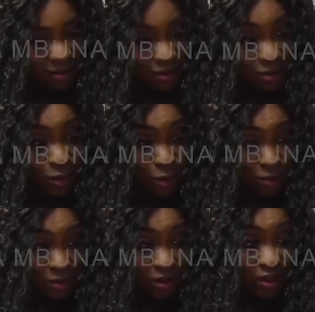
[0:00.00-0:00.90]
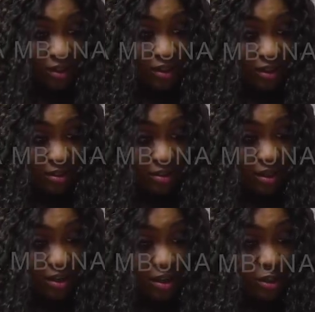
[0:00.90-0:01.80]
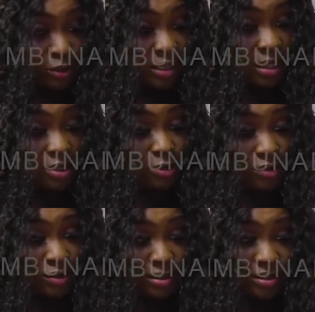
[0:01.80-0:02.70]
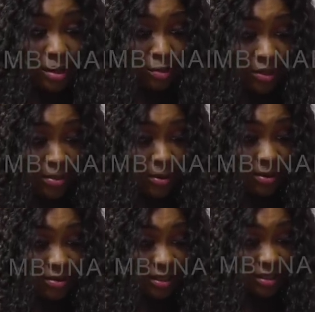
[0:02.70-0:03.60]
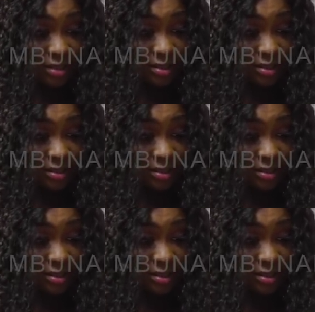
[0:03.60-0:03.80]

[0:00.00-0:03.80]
So, are you saying that you feel the same way about me?